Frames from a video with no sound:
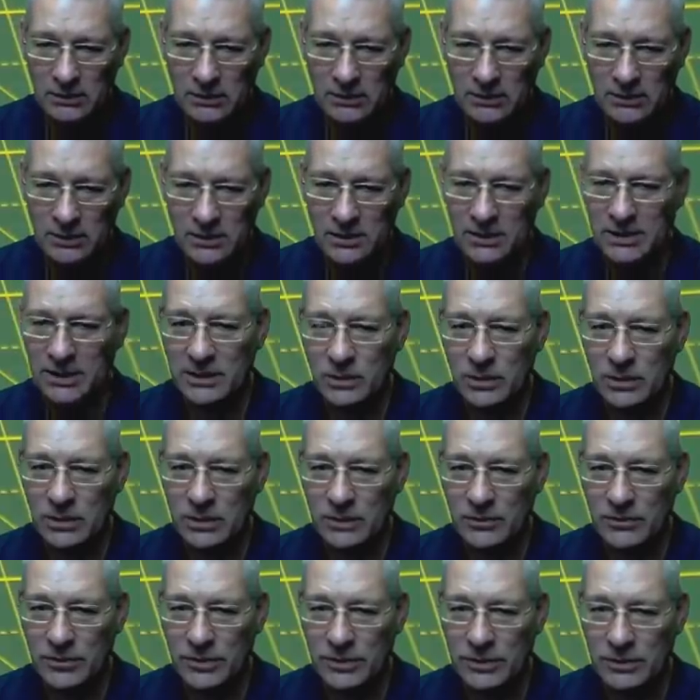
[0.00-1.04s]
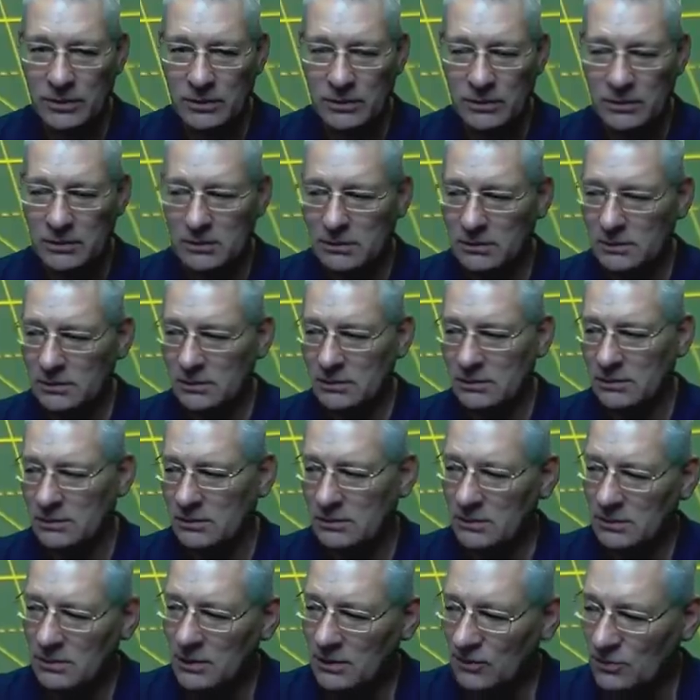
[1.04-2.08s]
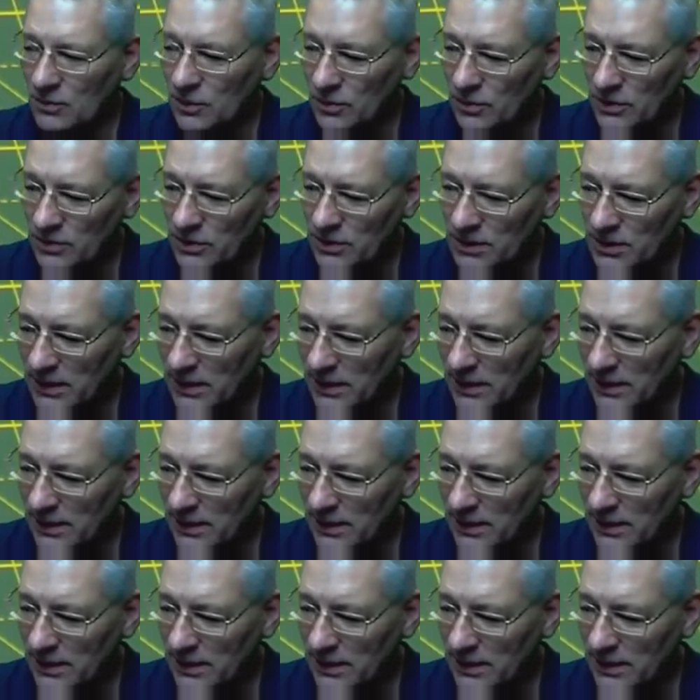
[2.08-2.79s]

did I say 100? I've got to do this again